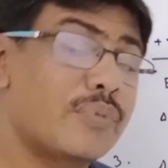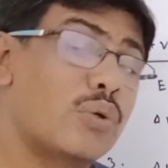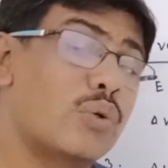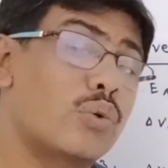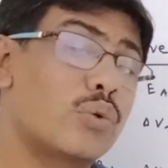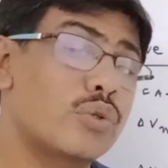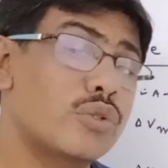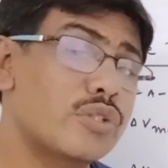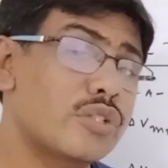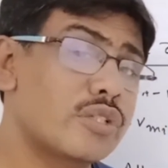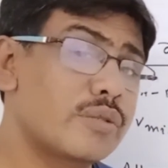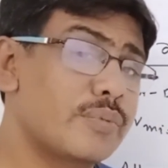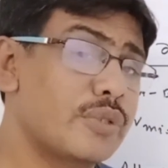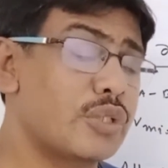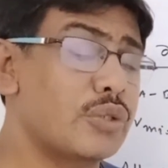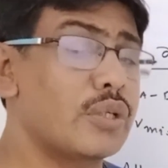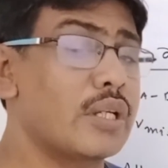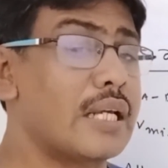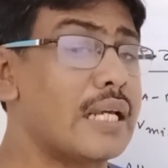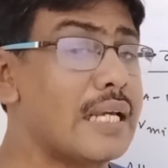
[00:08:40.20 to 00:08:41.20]
force
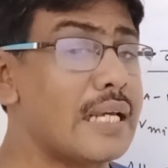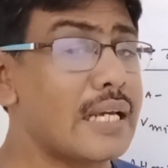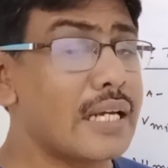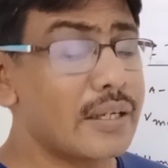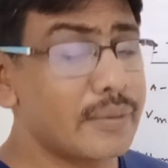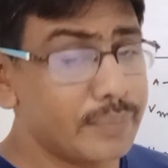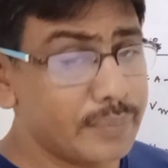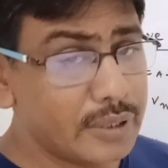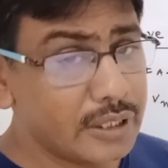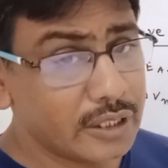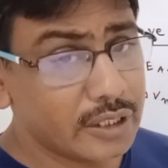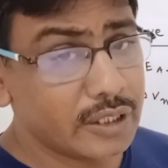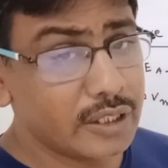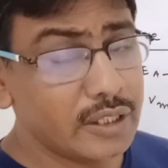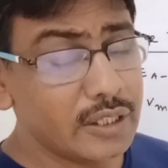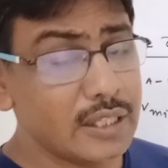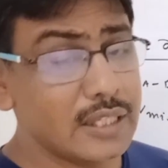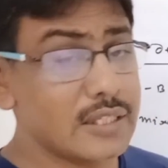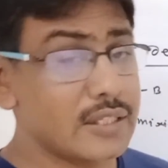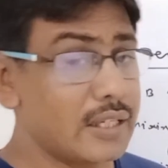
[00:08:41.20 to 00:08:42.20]
between A and
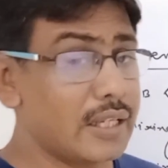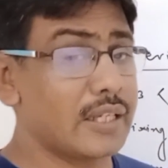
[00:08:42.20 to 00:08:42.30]
B is